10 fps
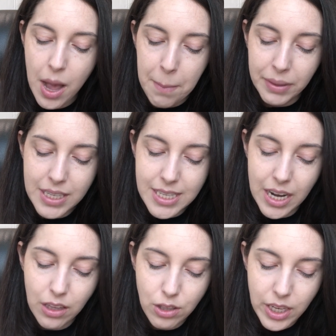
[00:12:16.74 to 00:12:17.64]
But let's
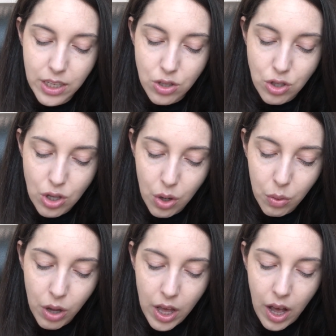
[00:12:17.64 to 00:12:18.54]
take a look here.
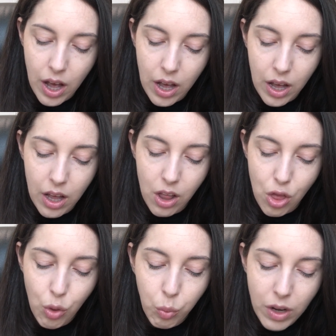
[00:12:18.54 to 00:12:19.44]
So uh,
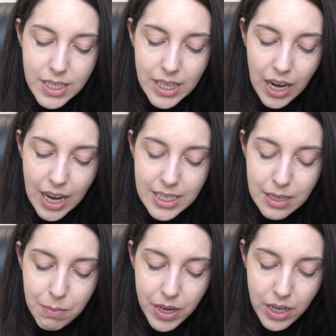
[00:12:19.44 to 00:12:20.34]
the ones that I
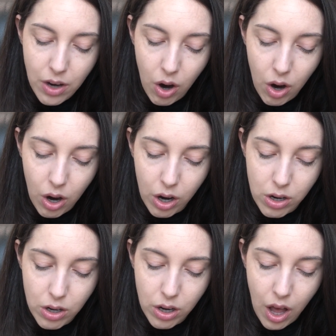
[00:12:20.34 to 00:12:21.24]
submitted
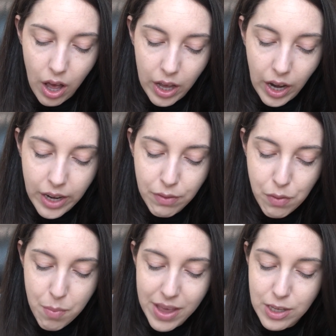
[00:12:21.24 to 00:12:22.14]
are uh, kind of
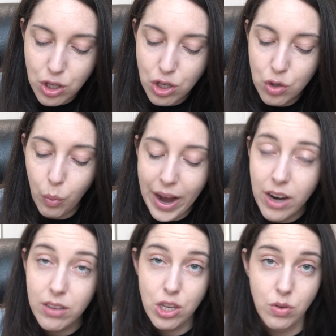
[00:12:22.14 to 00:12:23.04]
over by this
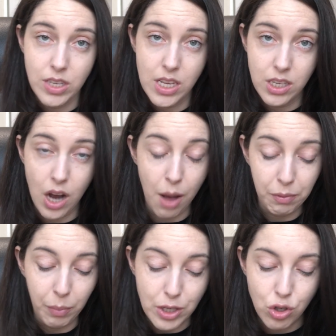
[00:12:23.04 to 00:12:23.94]
square that you see at the top
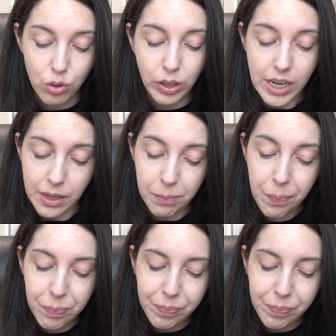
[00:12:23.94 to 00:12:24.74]
of my screen.